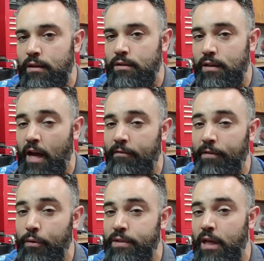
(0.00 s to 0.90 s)
So that
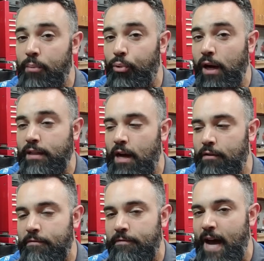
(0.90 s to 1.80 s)
fluid's going to break
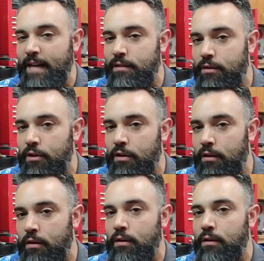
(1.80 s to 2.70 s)
down faster
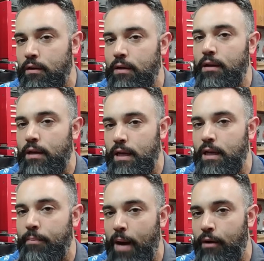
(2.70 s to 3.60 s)

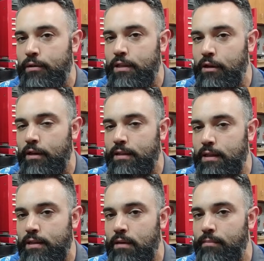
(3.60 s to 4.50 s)
in a power steering
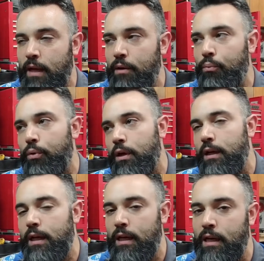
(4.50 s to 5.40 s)
system than it
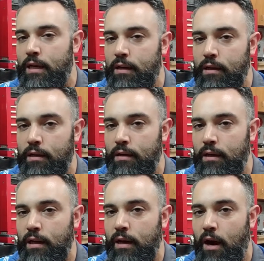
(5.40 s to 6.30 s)
would
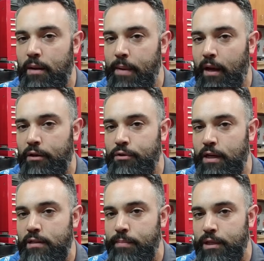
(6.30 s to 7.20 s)
in an automatic
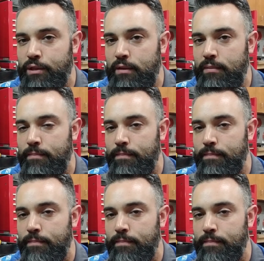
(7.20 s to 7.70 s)
transmission.